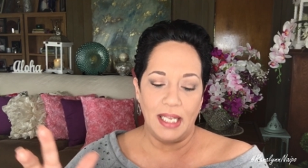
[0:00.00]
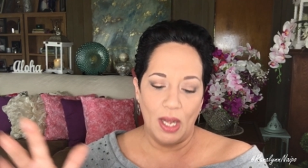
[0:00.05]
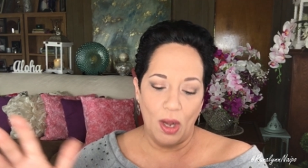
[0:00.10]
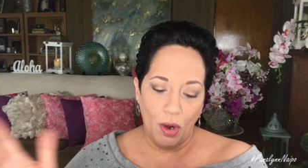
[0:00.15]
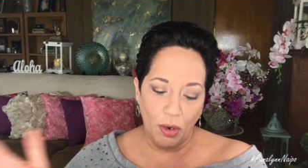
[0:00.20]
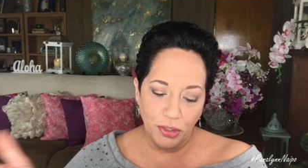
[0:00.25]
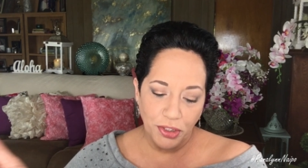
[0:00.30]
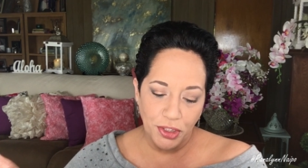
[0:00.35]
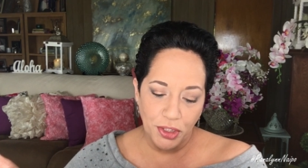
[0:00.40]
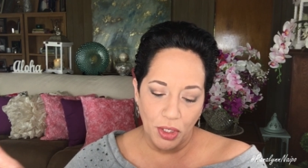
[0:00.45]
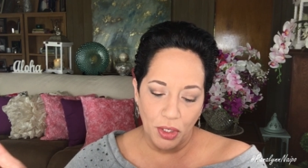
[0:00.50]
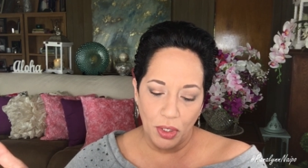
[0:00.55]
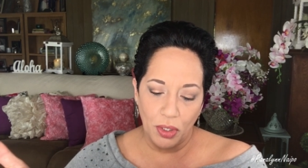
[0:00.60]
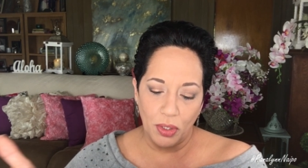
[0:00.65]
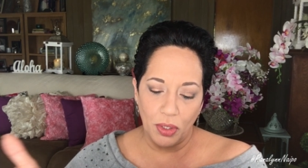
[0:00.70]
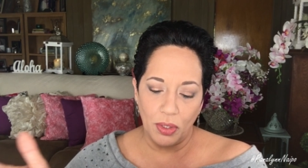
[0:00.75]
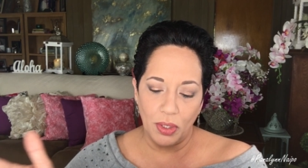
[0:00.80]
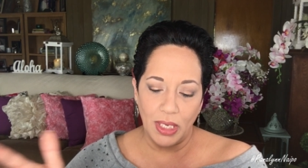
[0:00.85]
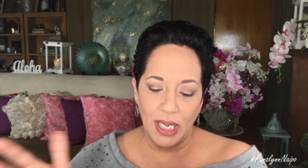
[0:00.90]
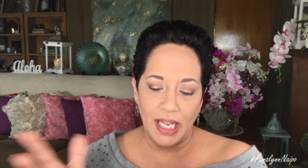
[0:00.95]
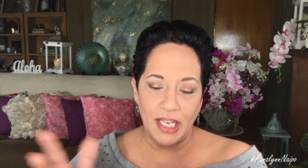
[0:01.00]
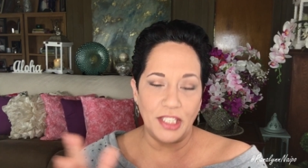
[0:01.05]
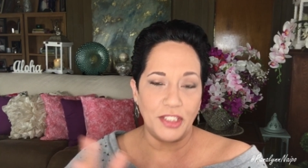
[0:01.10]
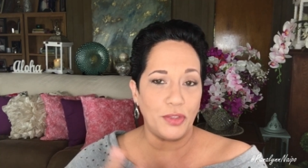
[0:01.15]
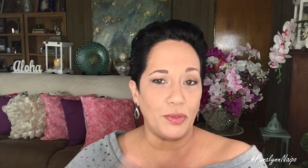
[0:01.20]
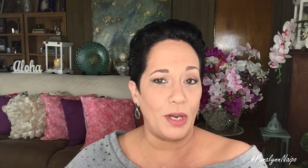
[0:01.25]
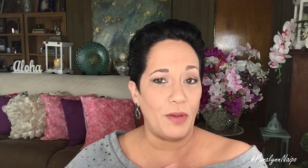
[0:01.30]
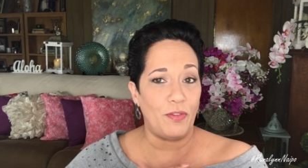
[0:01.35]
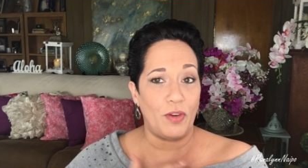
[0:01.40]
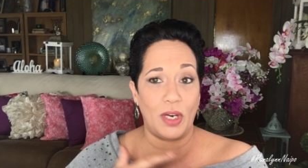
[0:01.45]
Also, it is
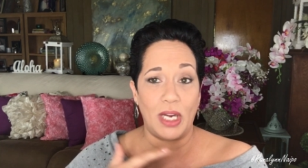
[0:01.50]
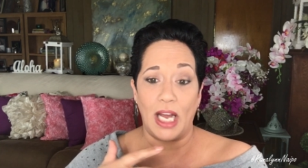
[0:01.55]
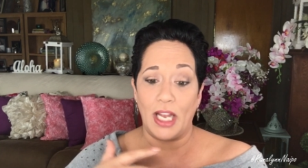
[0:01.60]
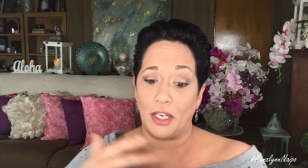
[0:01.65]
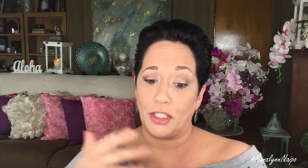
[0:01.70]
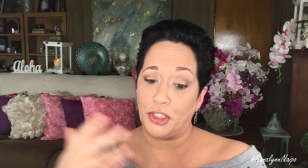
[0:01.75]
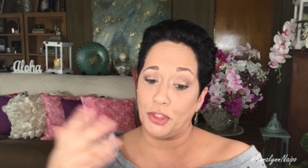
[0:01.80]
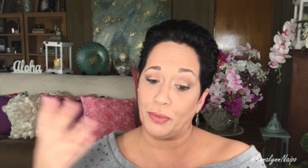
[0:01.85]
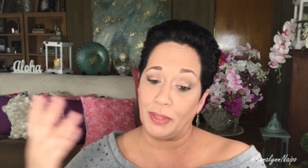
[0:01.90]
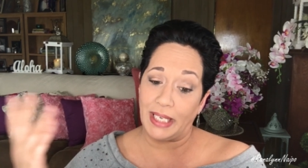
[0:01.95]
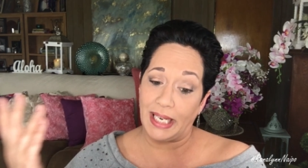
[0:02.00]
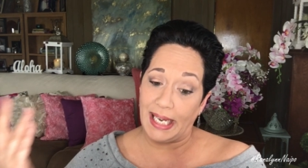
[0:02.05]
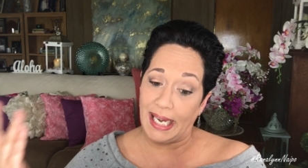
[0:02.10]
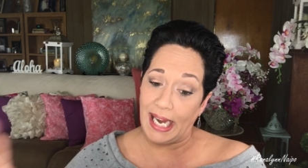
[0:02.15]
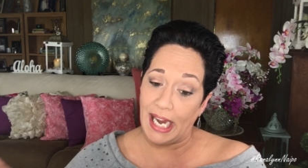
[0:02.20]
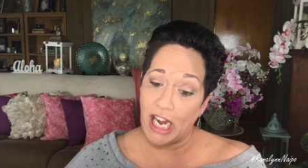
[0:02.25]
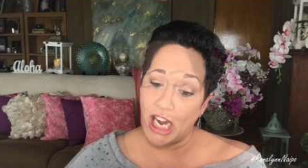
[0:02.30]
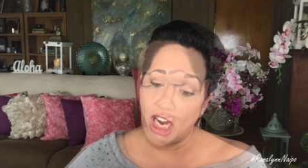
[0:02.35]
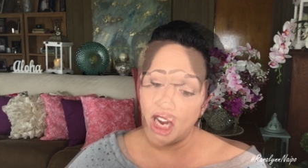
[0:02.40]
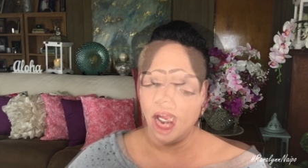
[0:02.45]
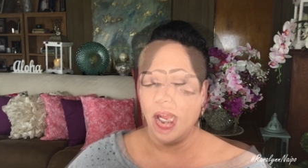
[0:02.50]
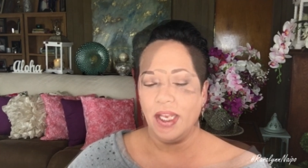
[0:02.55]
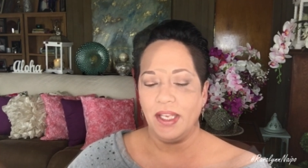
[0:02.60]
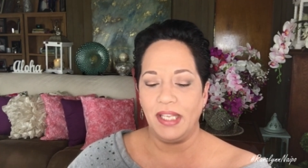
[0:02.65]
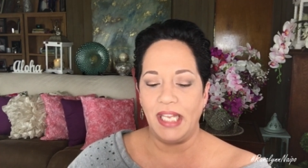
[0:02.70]
great for color-treated hair.